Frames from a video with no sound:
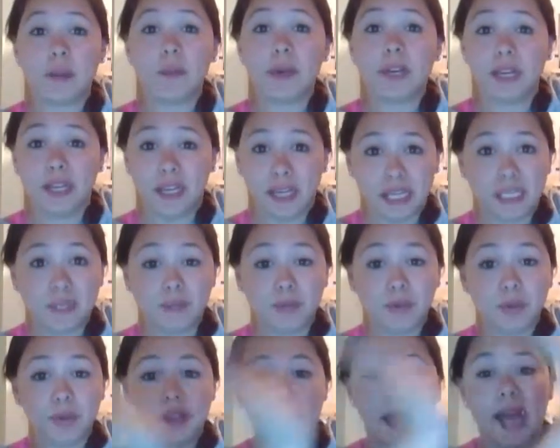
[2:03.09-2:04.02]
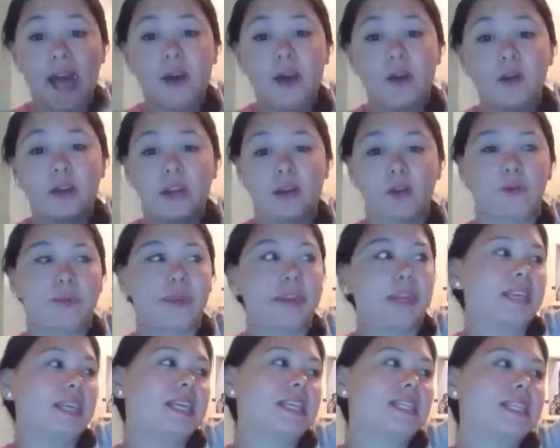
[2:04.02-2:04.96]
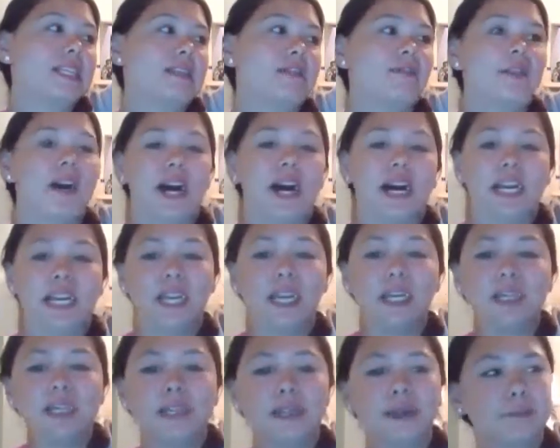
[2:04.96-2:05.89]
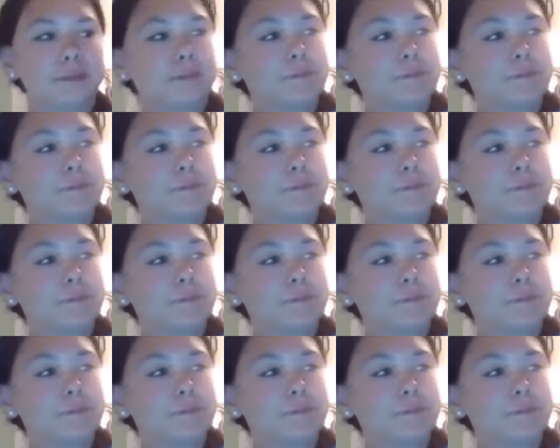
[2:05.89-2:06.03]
I'm going to need to pull it out, it'll be an easy find.